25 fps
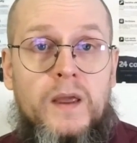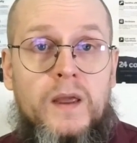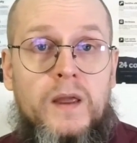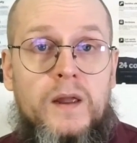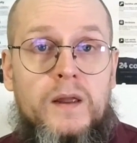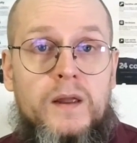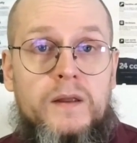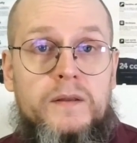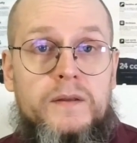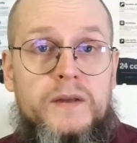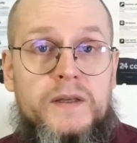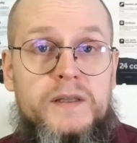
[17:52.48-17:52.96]

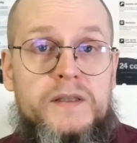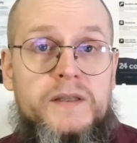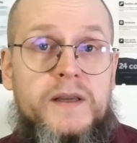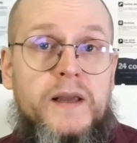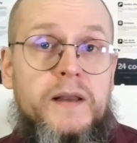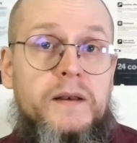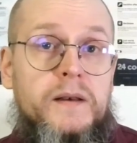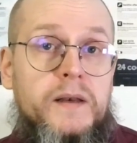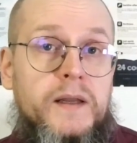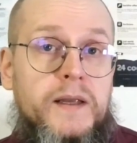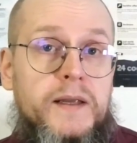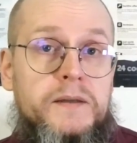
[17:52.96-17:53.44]
This
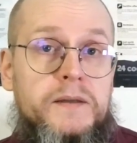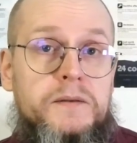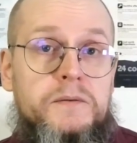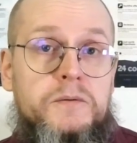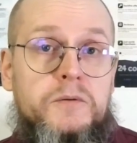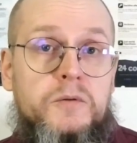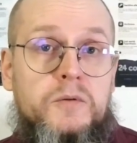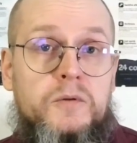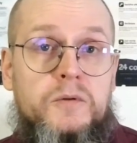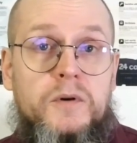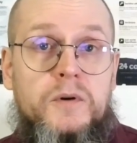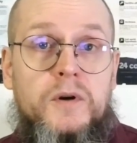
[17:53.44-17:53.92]
can lead
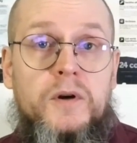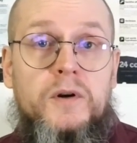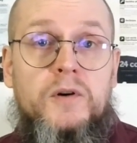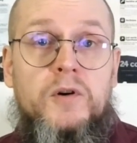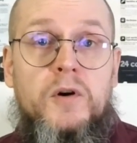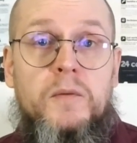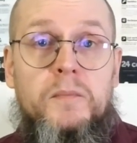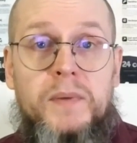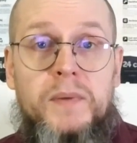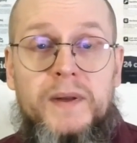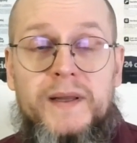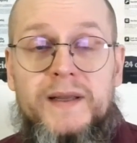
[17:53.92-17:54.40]
to a
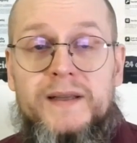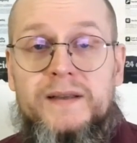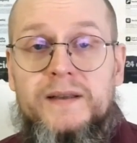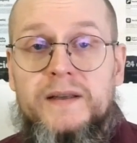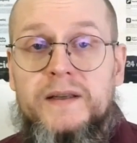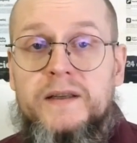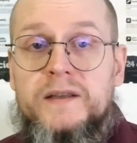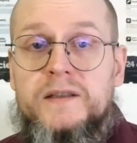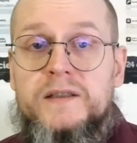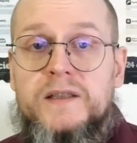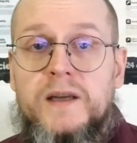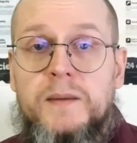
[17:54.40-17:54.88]
completely
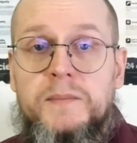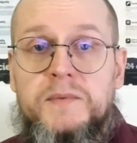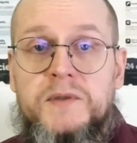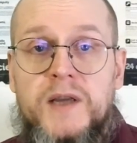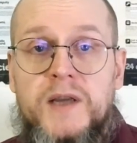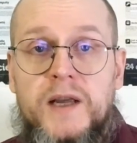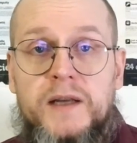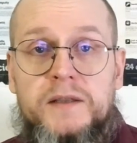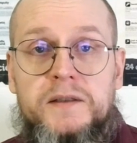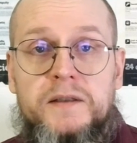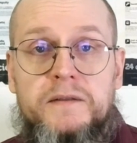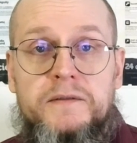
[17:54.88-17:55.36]

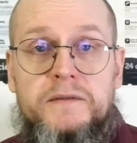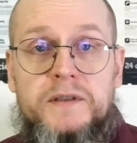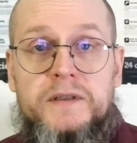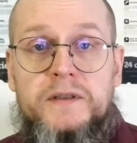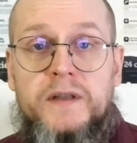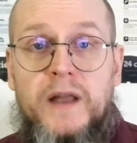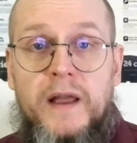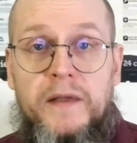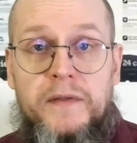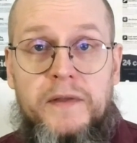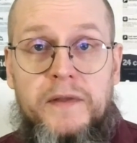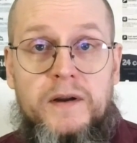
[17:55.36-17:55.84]
subjectivist
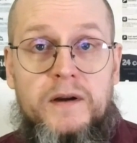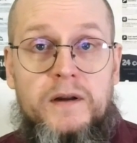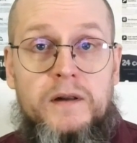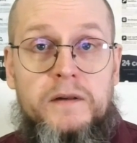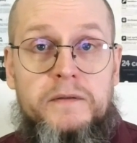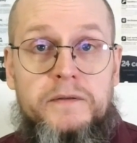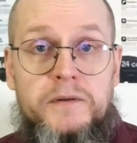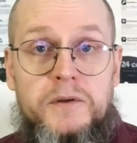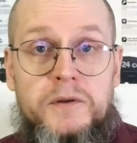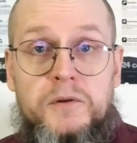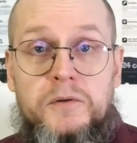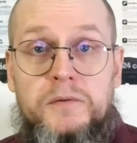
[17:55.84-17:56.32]
ethical
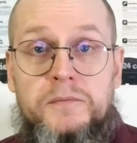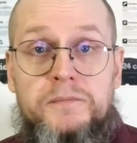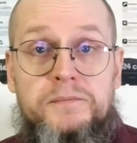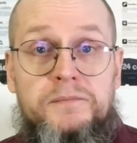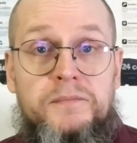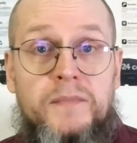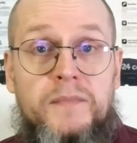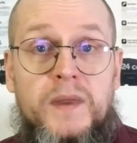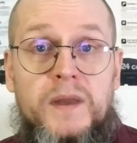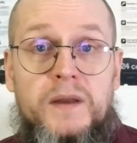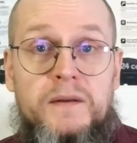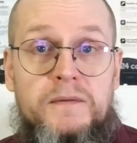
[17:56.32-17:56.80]
view,
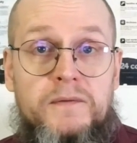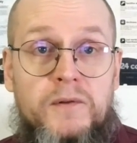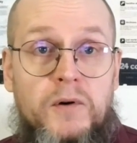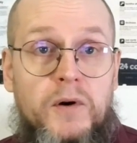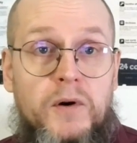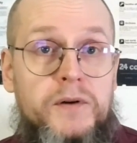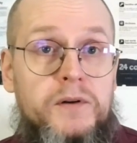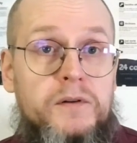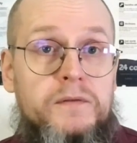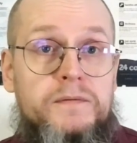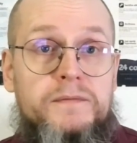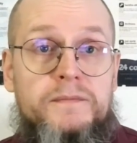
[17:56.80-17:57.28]
devoid
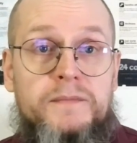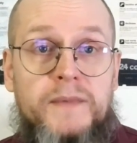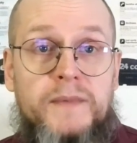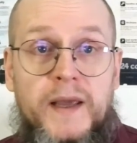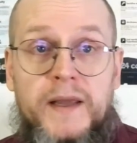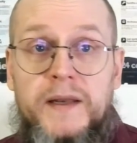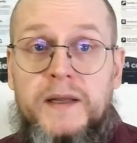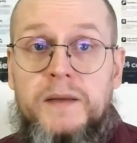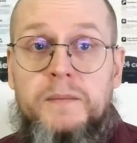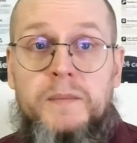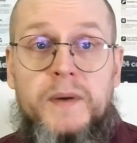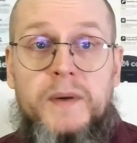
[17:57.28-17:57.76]
of
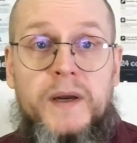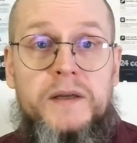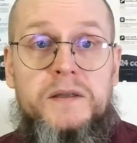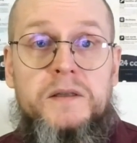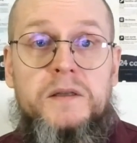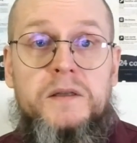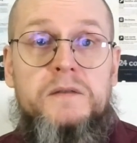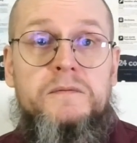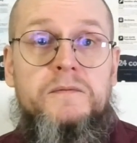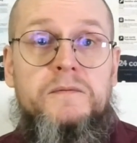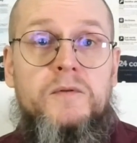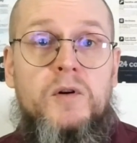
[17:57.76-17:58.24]
any
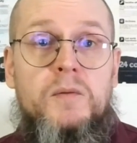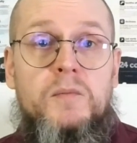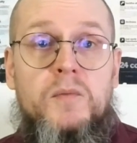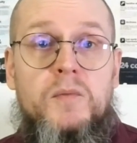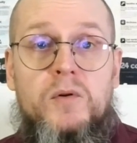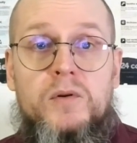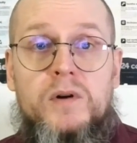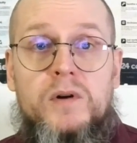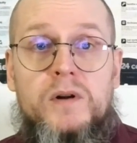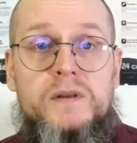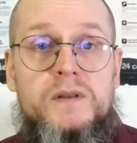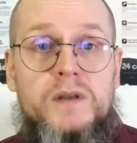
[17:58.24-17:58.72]
basis for
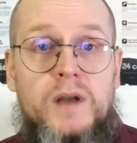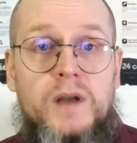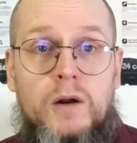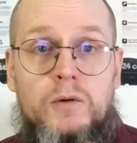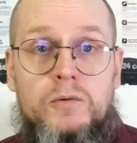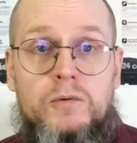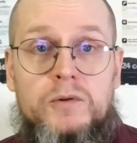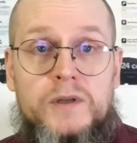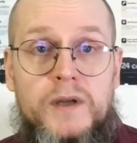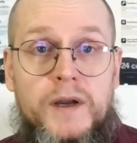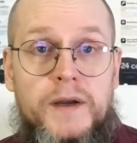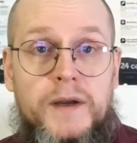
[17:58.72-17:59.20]
morals
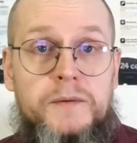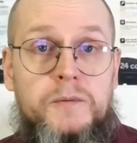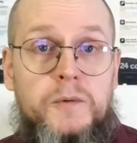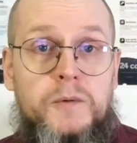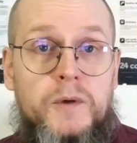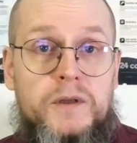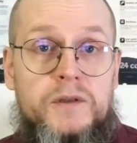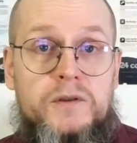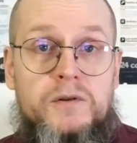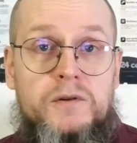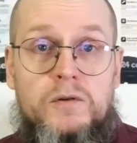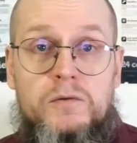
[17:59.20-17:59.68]
outside
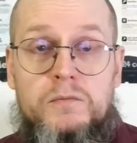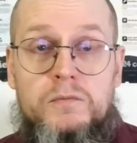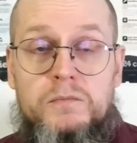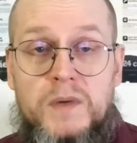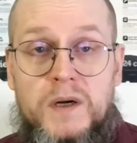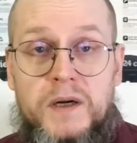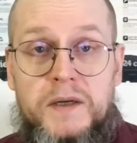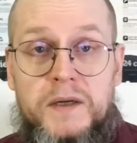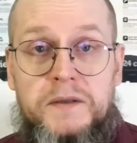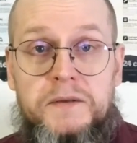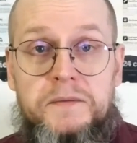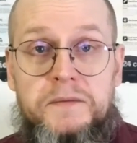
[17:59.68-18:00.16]
one's own
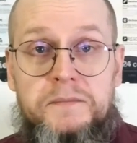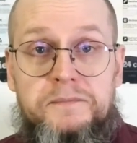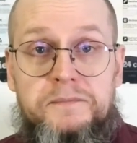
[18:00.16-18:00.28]
mind.